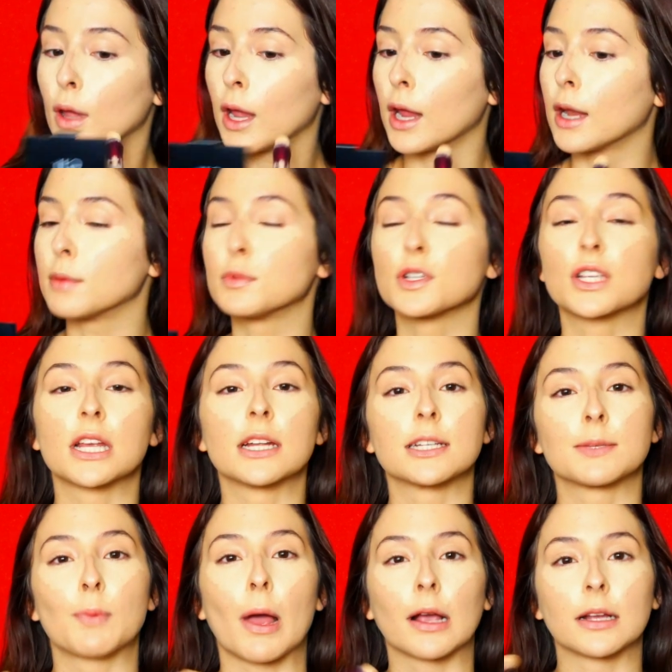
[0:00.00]
And I'm just going to
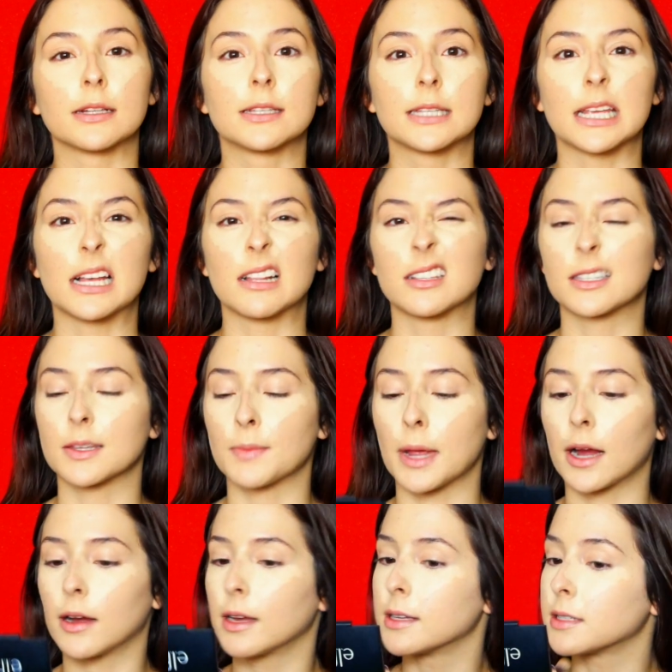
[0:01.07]
spot conceal in some
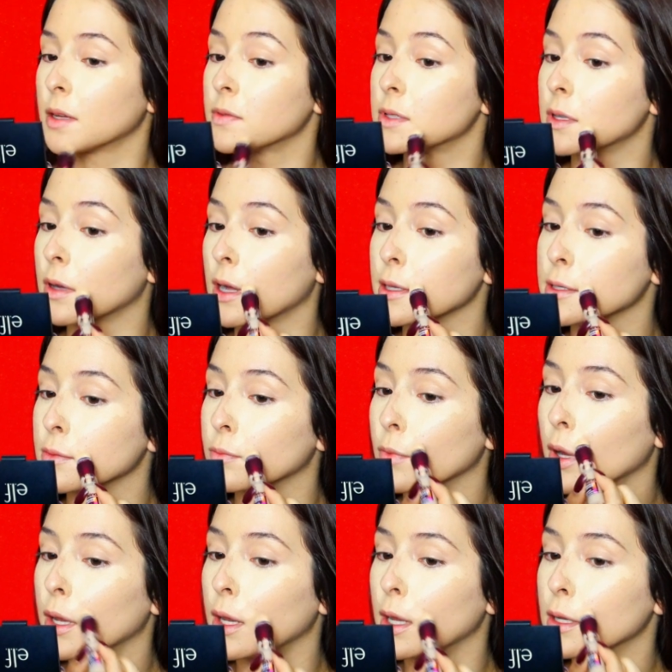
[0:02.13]
areas I've still got some
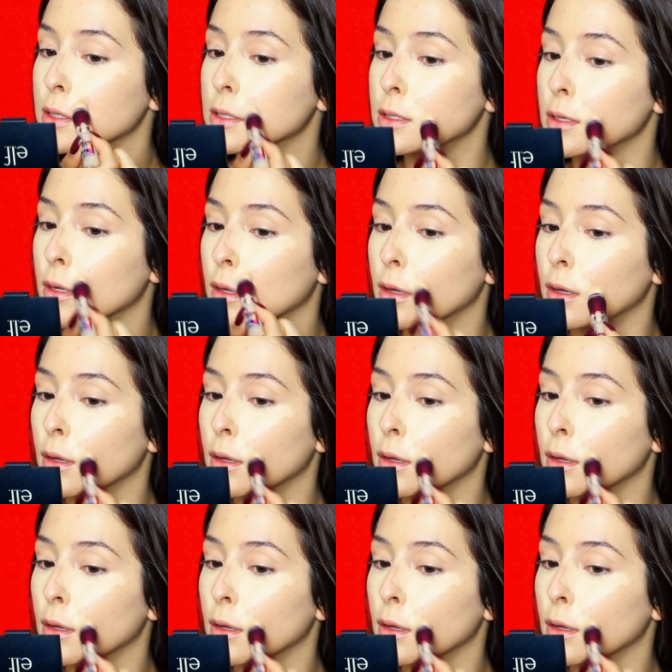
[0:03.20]
redness.